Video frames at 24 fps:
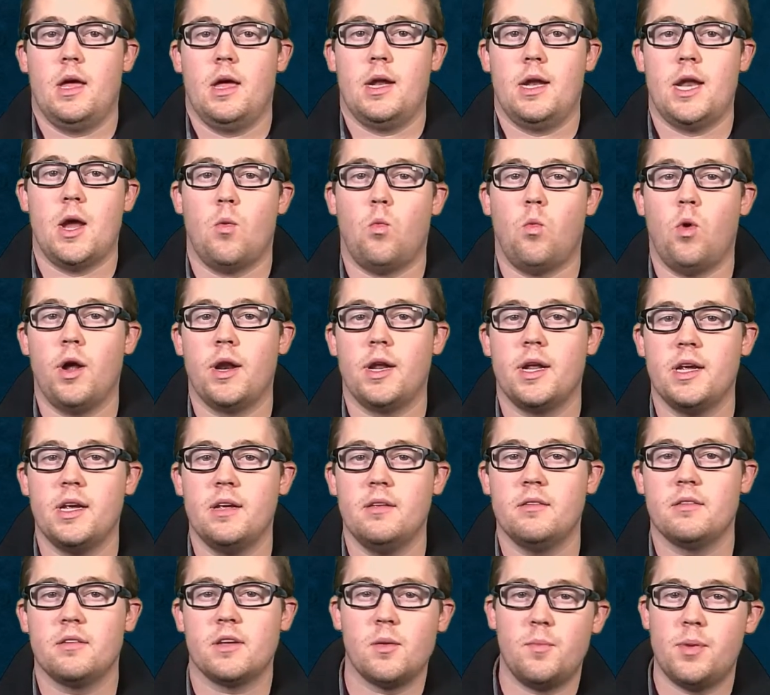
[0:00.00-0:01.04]
Now what
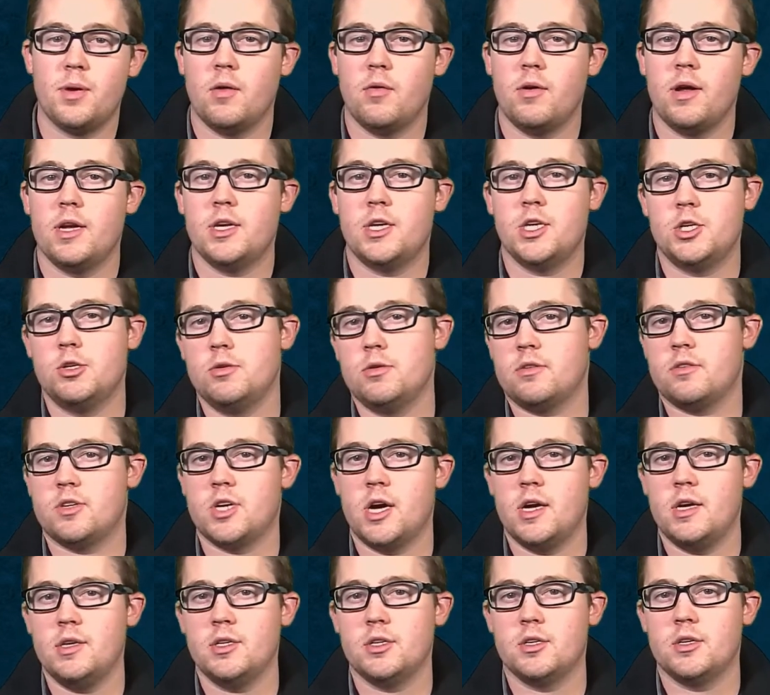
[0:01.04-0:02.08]
is capillary and tissue
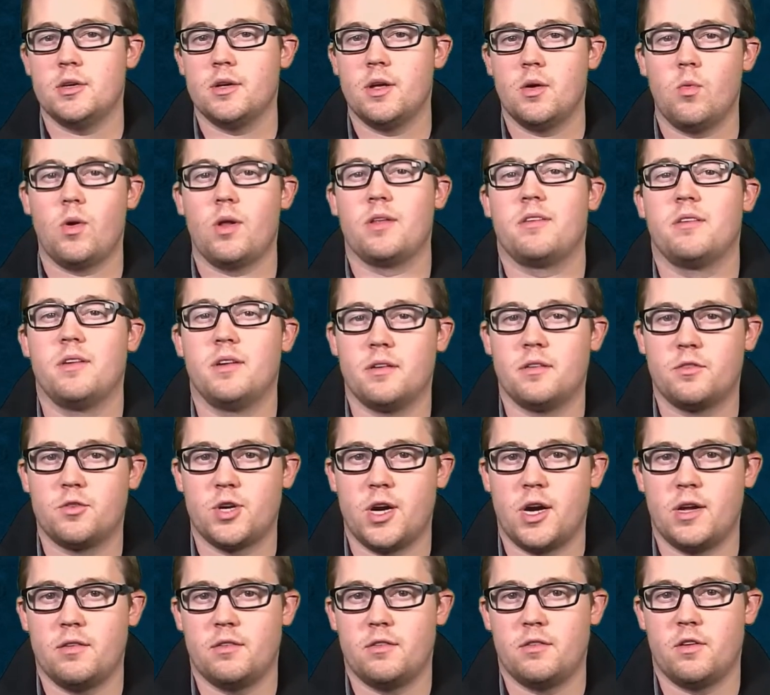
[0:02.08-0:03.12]
exchange? Well, it's an
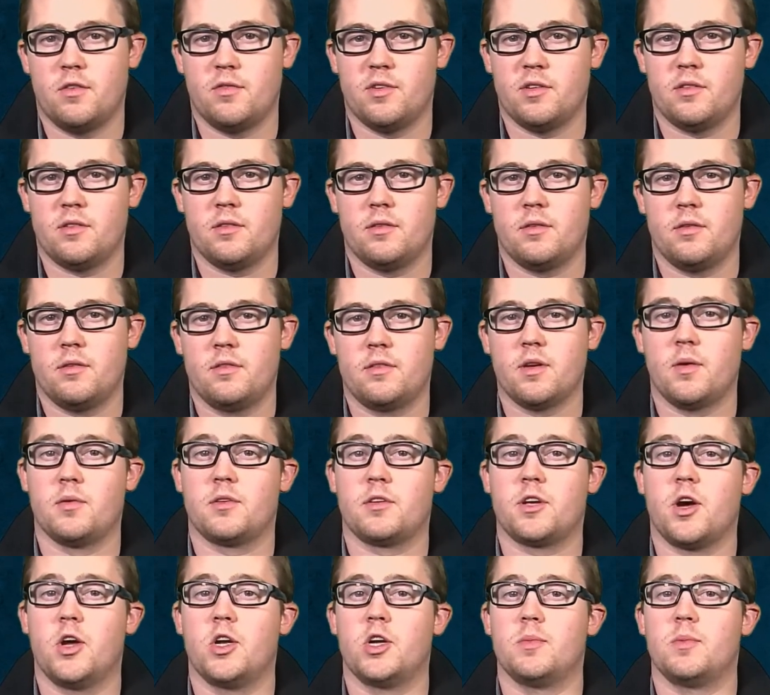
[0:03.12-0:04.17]
exchange surface, so it's
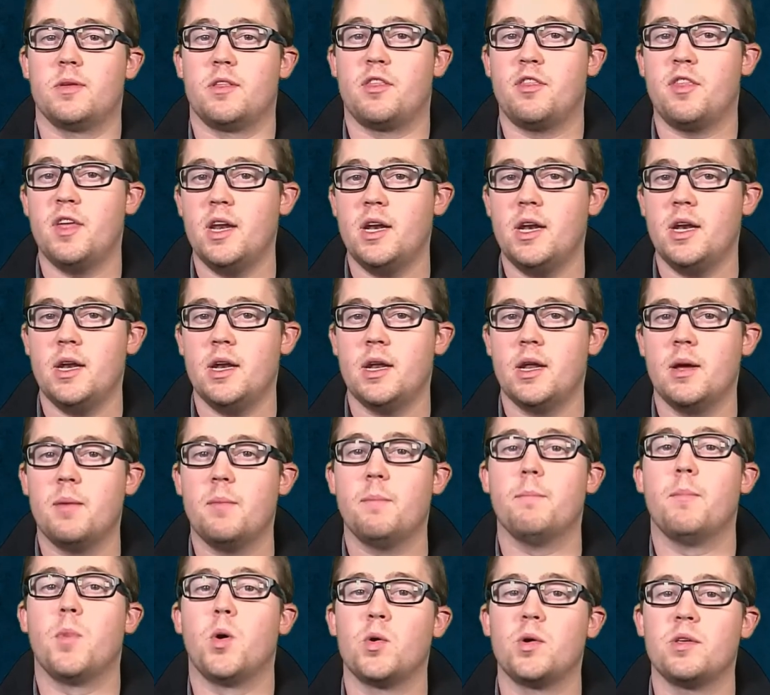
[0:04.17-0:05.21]
going to be thin,
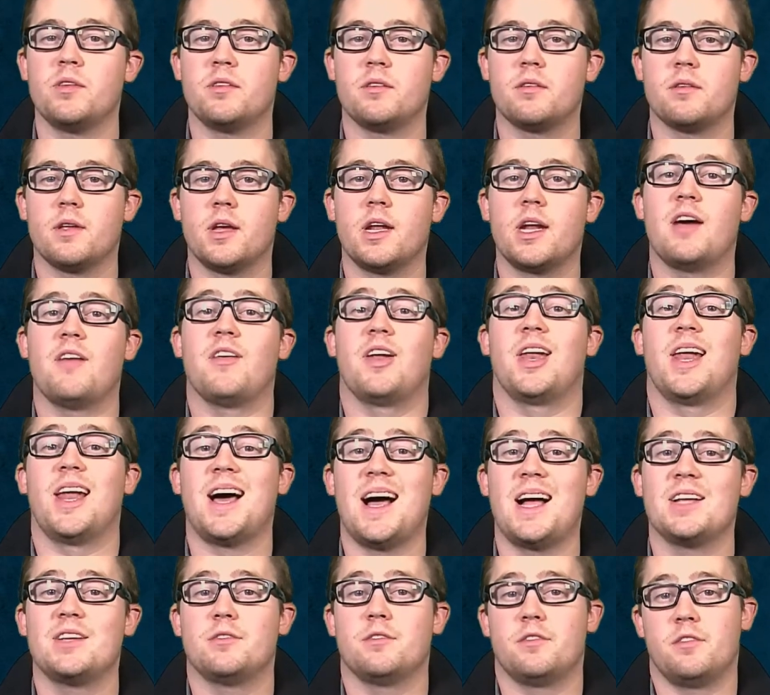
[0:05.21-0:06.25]
moist and have a
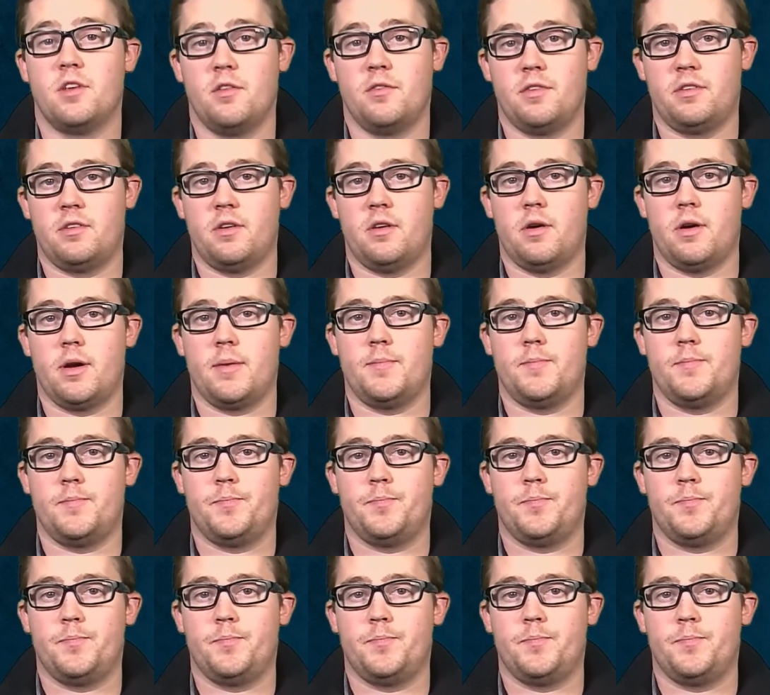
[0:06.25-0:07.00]
large surface area.